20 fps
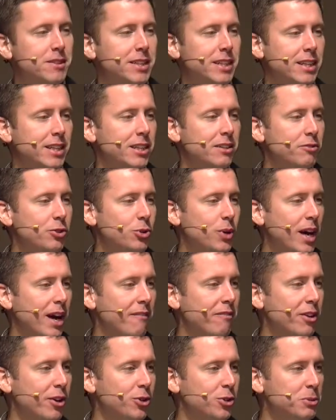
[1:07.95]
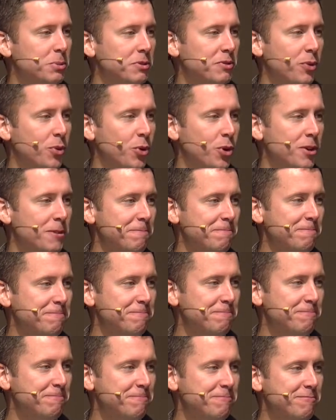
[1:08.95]
Any of you have those before?
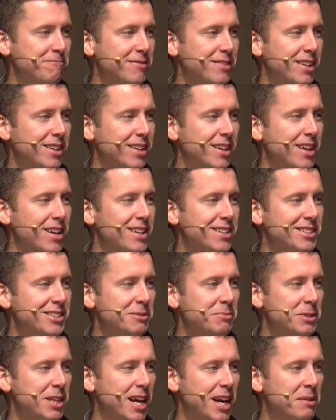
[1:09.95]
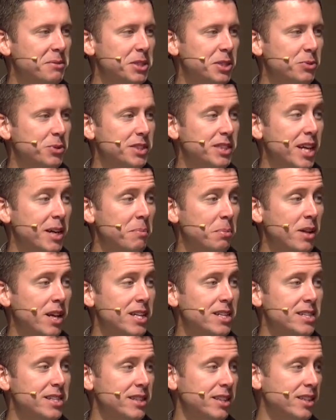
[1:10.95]
Sometimes it would take
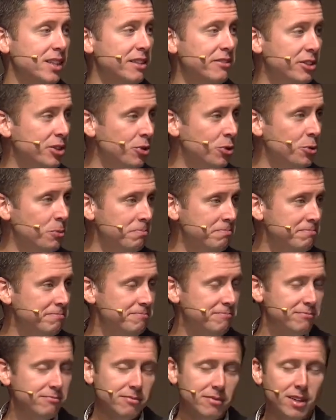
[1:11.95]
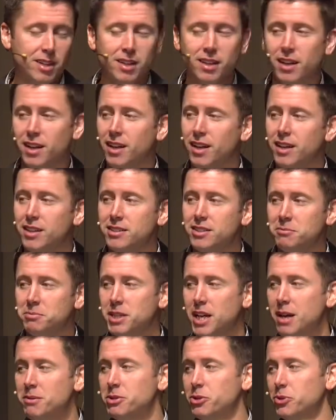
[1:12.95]
place in the living room.
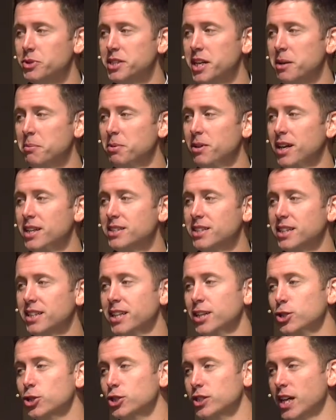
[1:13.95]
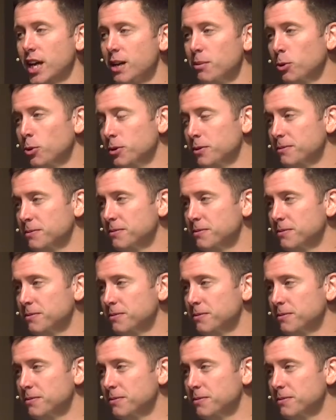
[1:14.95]
Sometimes it would take place at the kitchen table.